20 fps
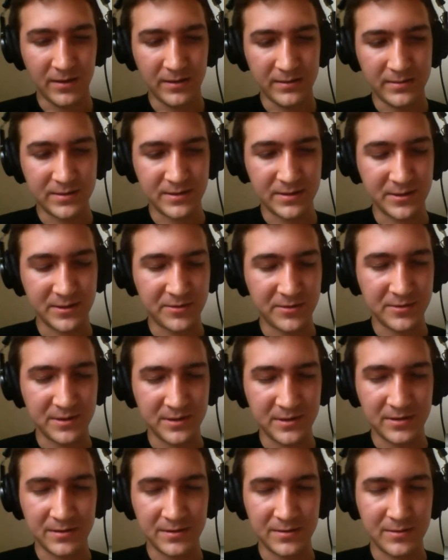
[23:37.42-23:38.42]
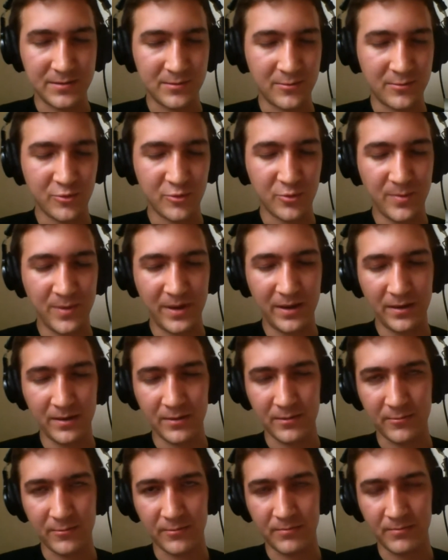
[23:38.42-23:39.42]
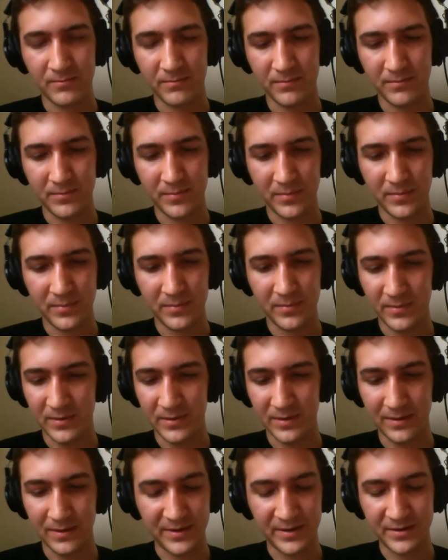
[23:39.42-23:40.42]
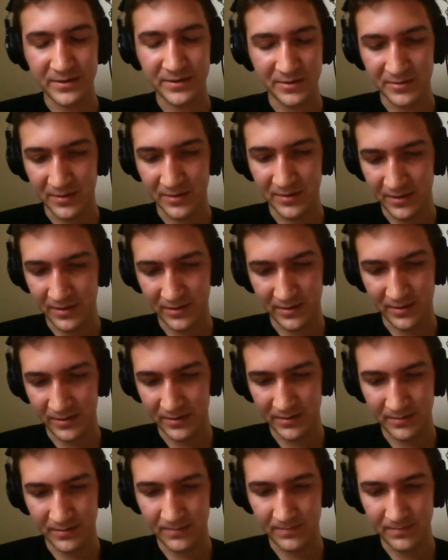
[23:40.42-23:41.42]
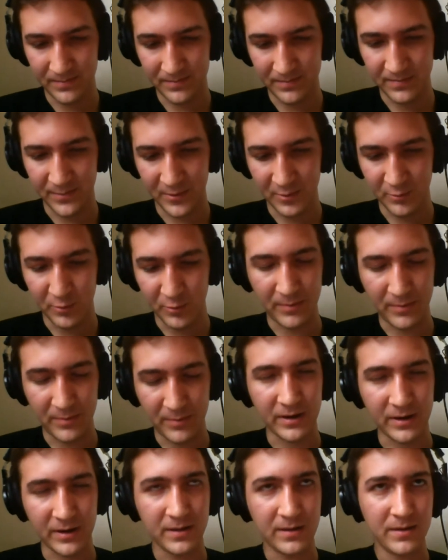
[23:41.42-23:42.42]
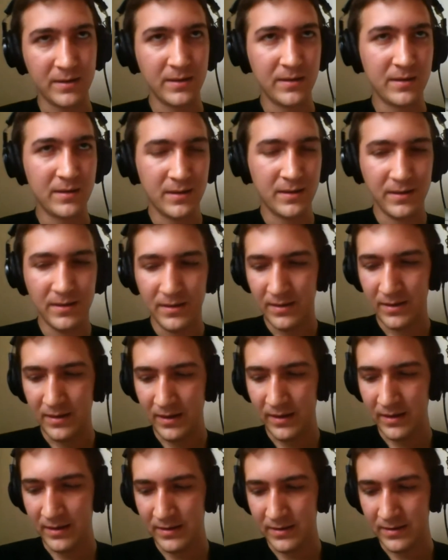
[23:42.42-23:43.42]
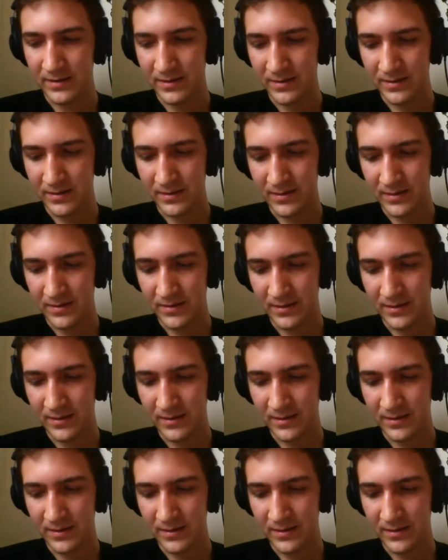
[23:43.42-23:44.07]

just using Ruby. Just using the WebRig and